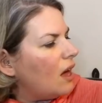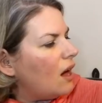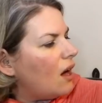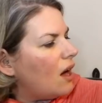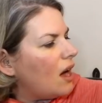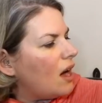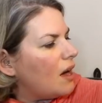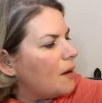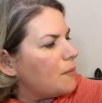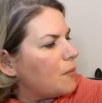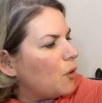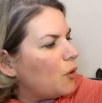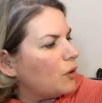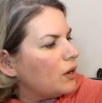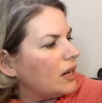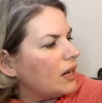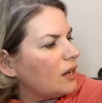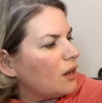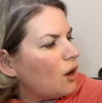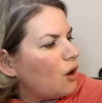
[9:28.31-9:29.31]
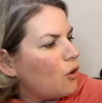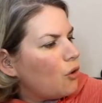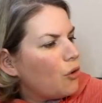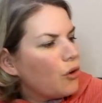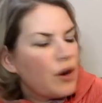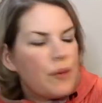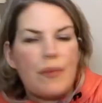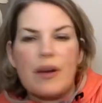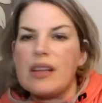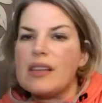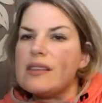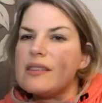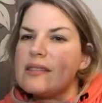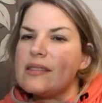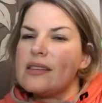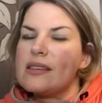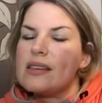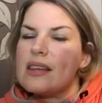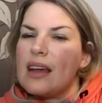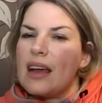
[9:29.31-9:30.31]
or little
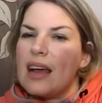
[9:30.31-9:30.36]
ornaments.